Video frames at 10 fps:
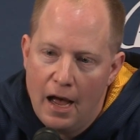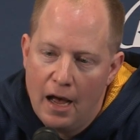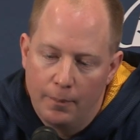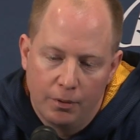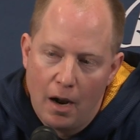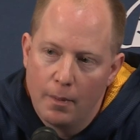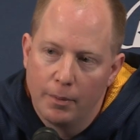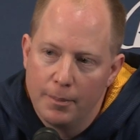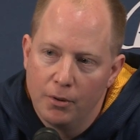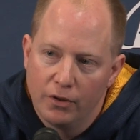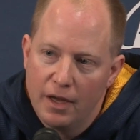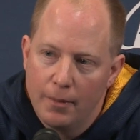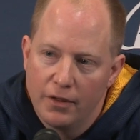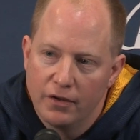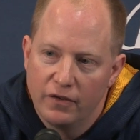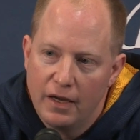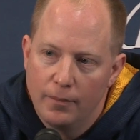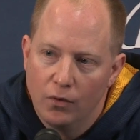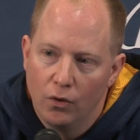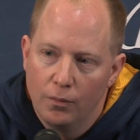I'll probably put them on the
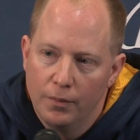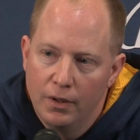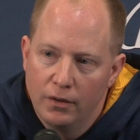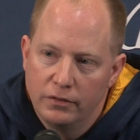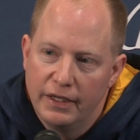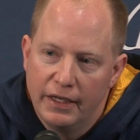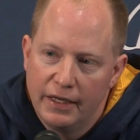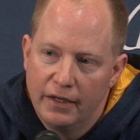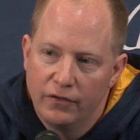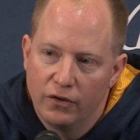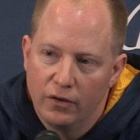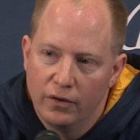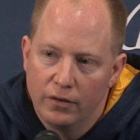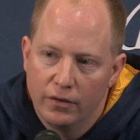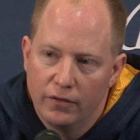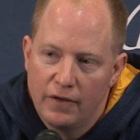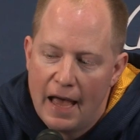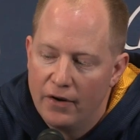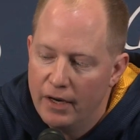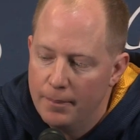same group leading into
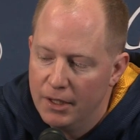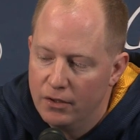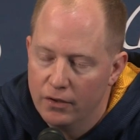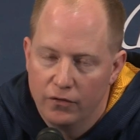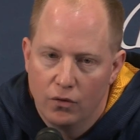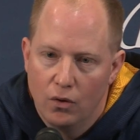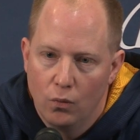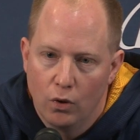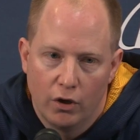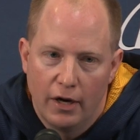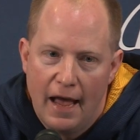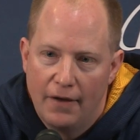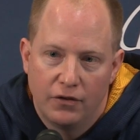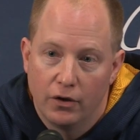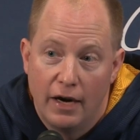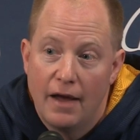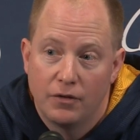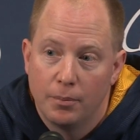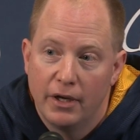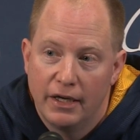Saturday because we're gonna have they're gonna have
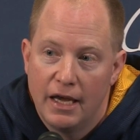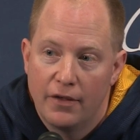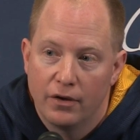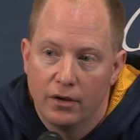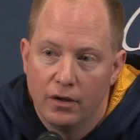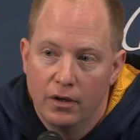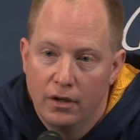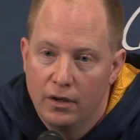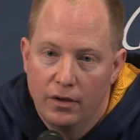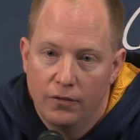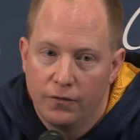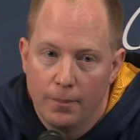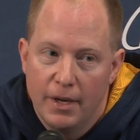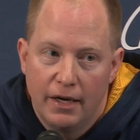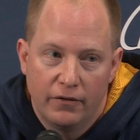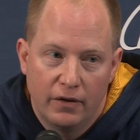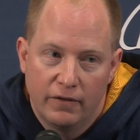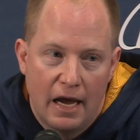to play together for minutes. It's